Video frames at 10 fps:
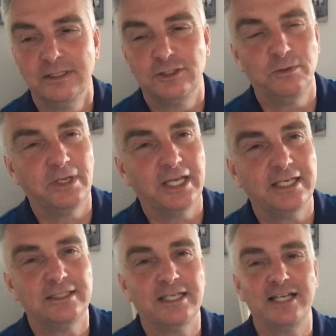Do we,
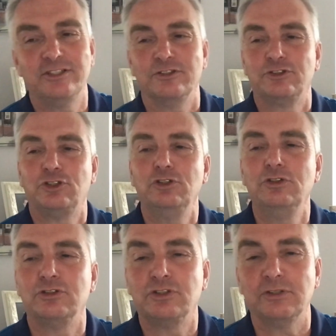like Daniel,
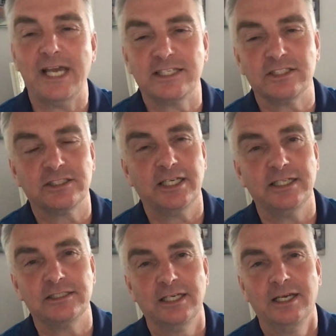choose to
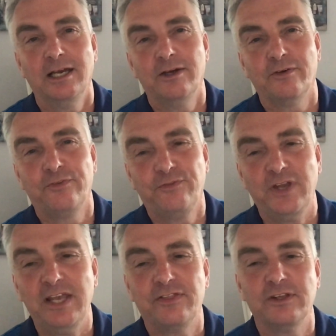exercise our
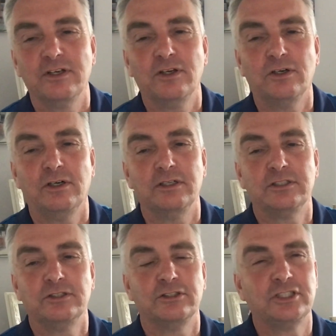faith in
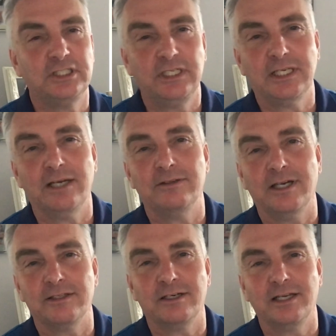God, to seek out
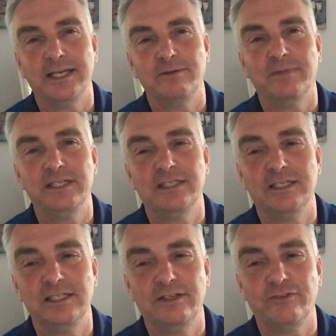other like-minded
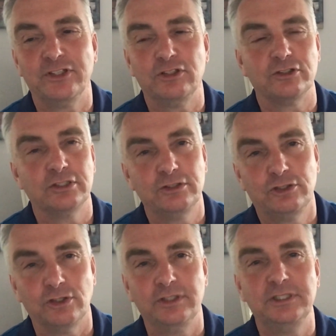individuals and
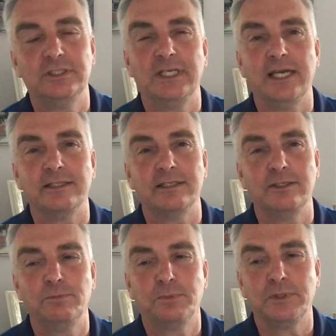join together
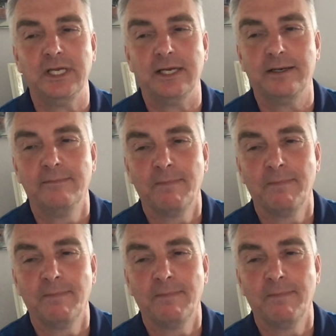in prayer?